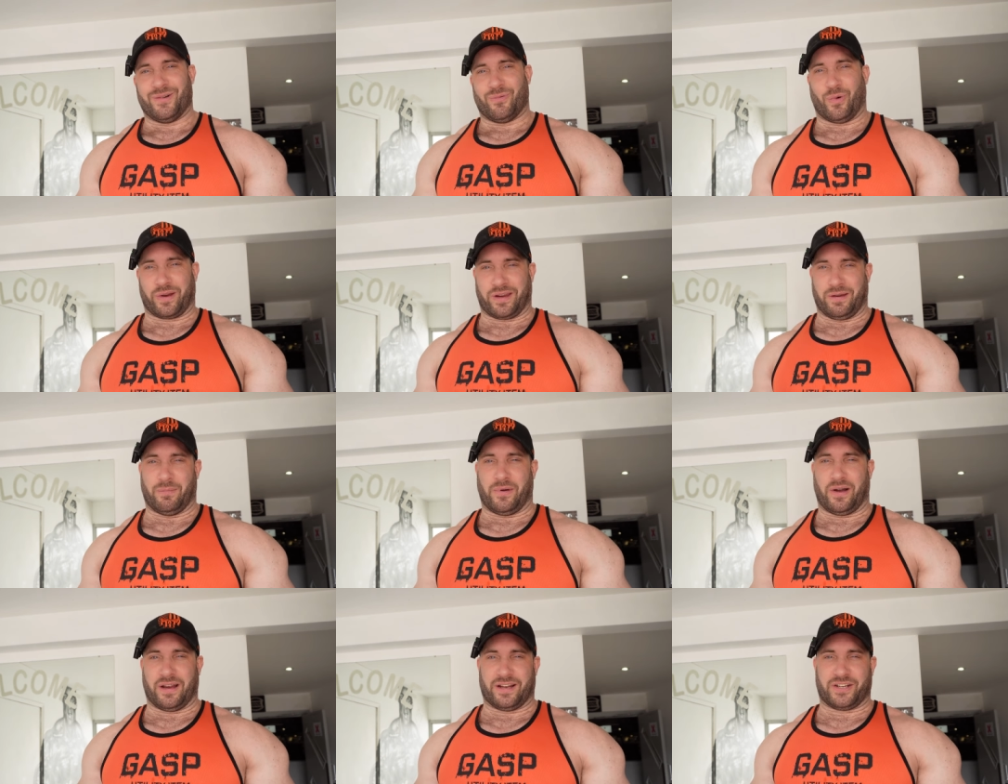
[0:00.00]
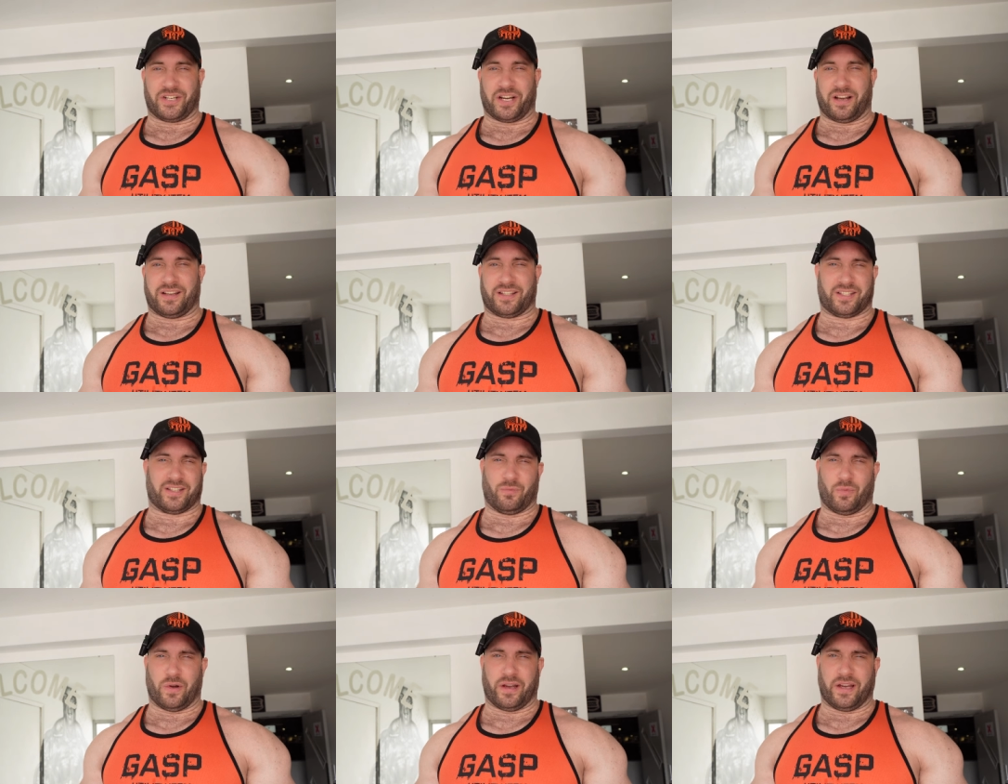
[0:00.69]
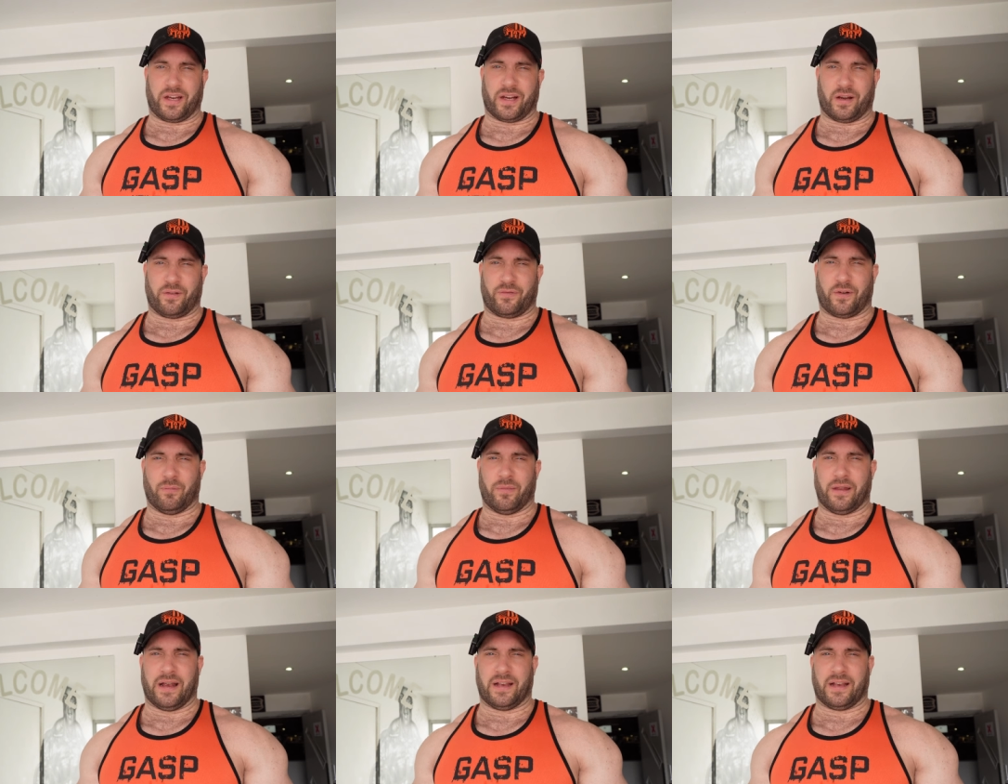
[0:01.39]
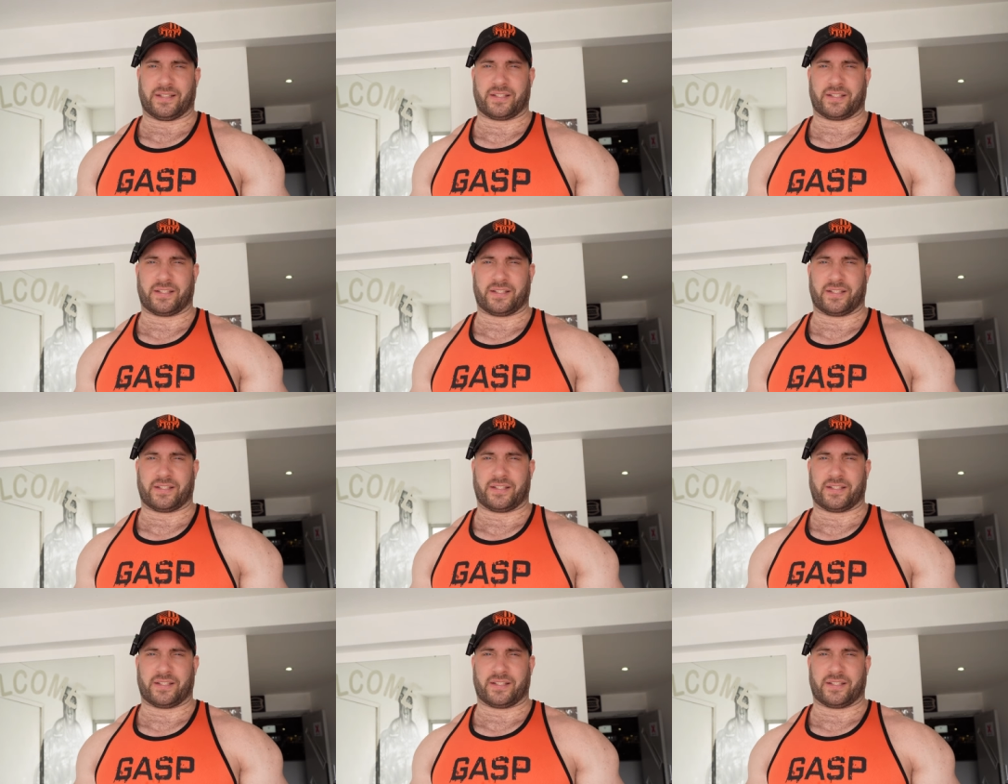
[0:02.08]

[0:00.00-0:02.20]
what you might adjust and where you go from there.